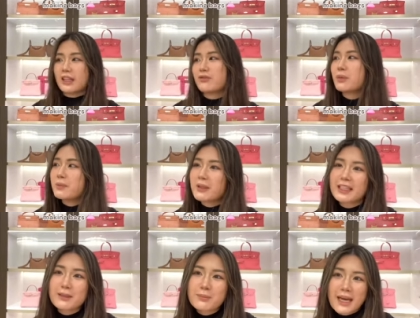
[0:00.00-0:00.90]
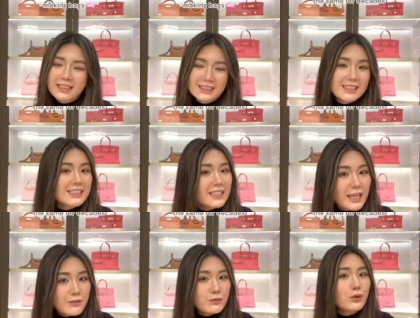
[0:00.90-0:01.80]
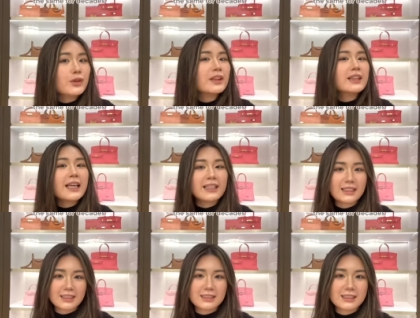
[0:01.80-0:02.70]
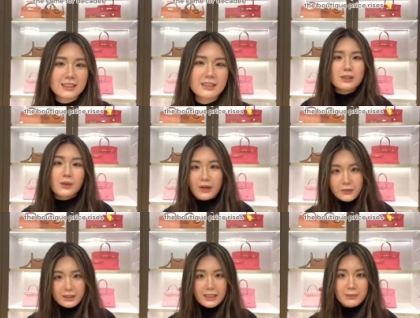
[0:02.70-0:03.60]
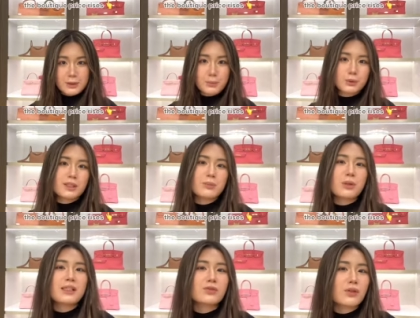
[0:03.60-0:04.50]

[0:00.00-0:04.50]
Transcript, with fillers: They've been making bags the same for decades. So every time the boutique price